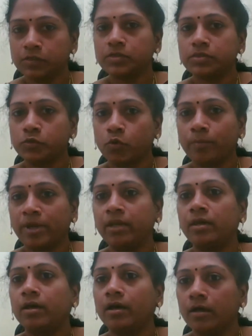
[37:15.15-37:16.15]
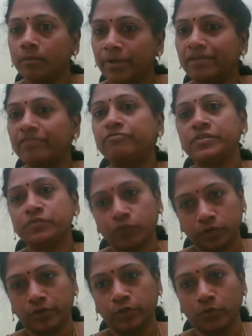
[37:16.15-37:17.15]
so many benefits
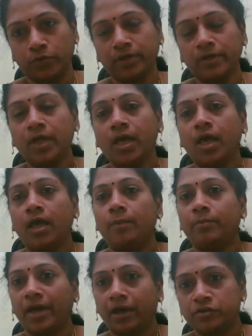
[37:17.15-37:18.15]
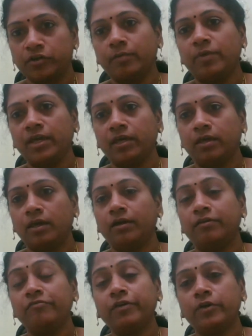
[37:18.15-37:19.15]
for the donor. But actually,
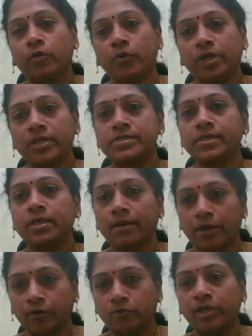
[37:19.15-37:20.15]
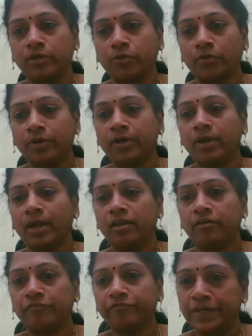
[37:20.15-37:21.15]
if a donor is a regular donor
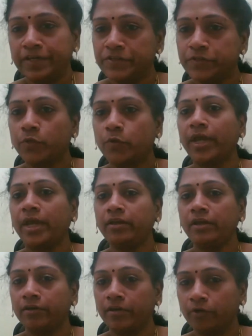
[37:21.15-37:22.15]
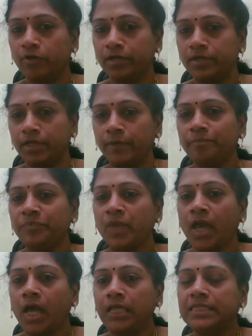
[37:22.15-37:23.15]
and if he is donating regularly,
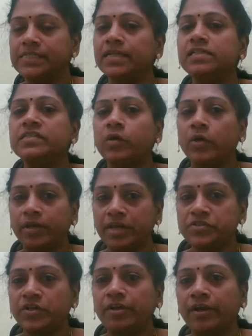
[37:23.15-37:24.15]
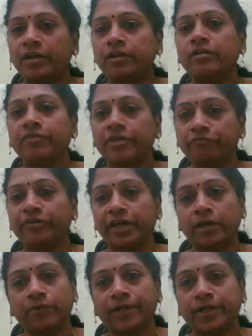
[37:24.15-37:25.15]
the cells are regenerated very
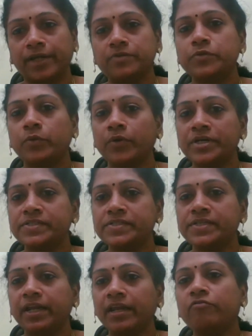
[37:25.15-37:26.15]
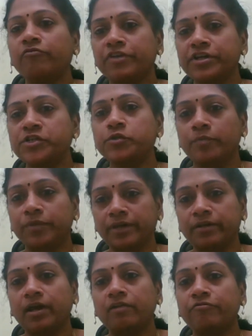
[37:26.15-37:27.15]
frequently. So he is getting fresh
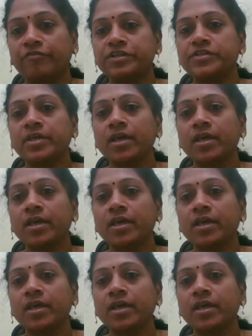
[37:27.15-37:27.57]
blood and fresh,